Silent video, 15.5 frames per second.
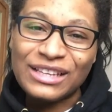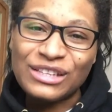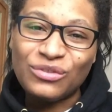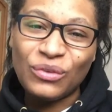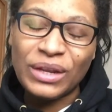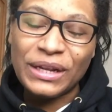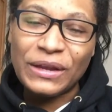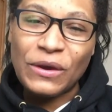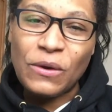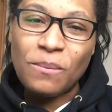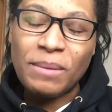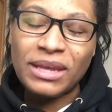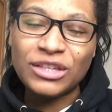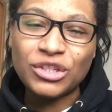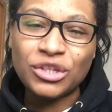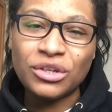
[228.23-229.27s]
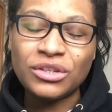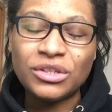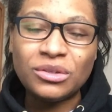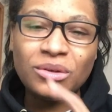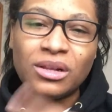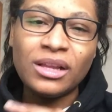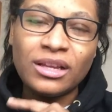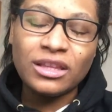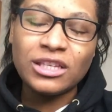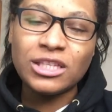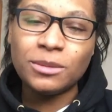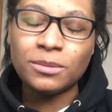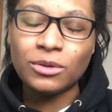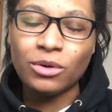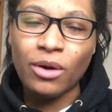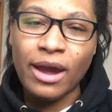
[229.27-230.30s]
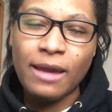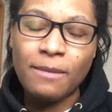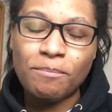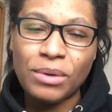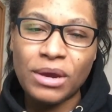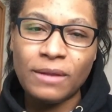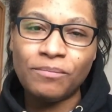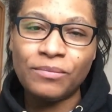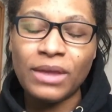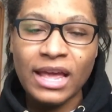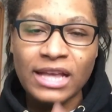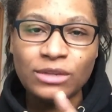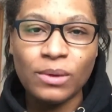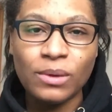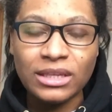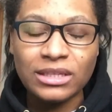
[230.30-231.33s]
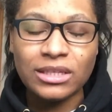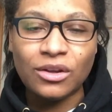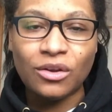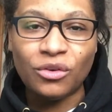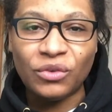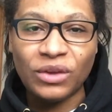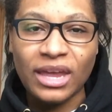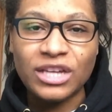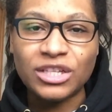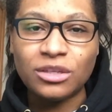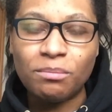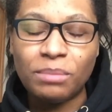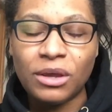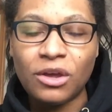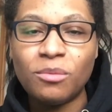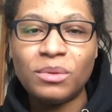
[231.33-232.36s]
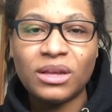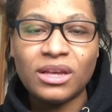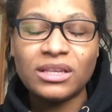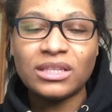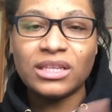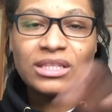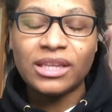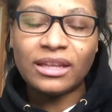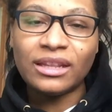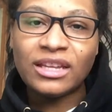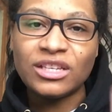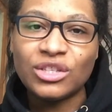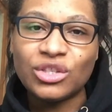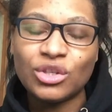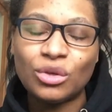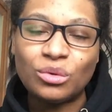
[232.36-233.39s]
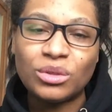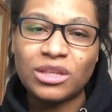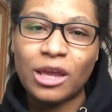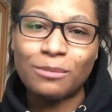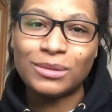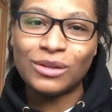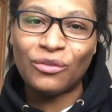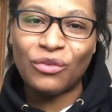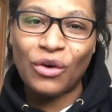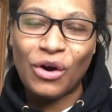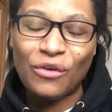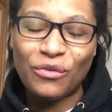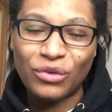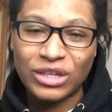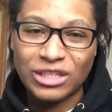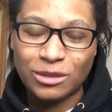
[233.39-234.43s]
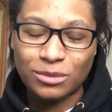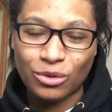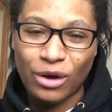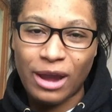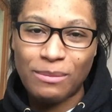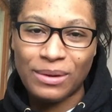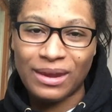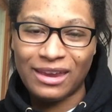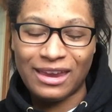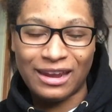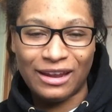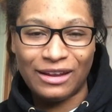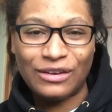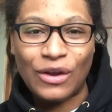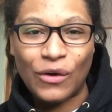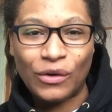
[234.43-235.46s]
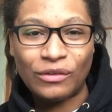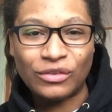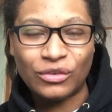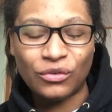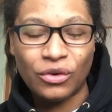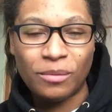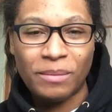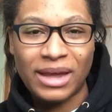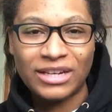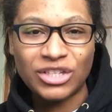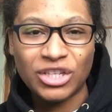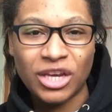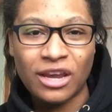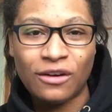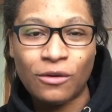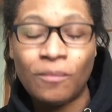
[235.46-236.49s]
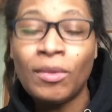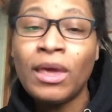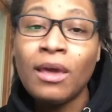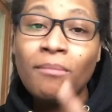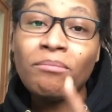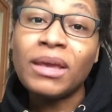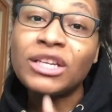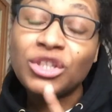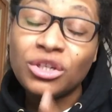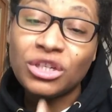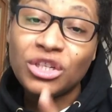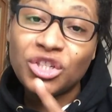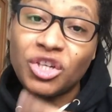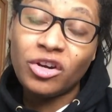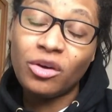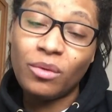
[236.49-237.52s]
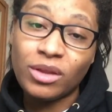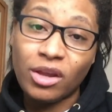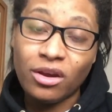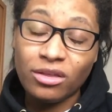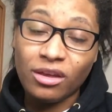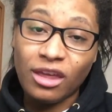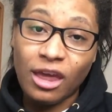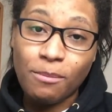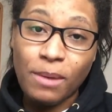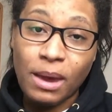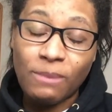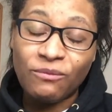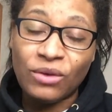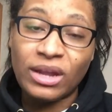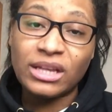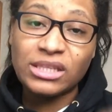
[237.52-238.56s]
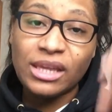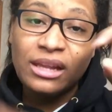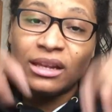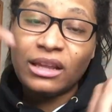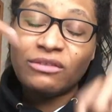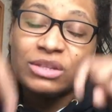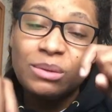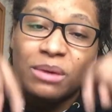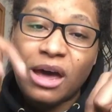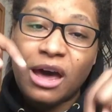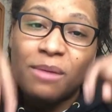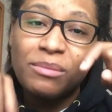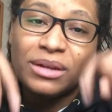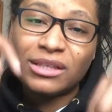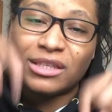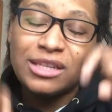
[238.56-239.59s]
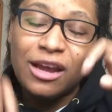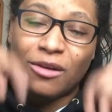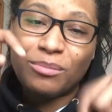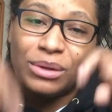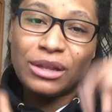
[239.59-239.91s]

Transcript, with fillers: this video, make sure to click the subscribe button as well as the notification bell because it's at least two steps involved with subscribing and getting notice for my channel. Make sure to share it with your other K-pop fans and leave some comments down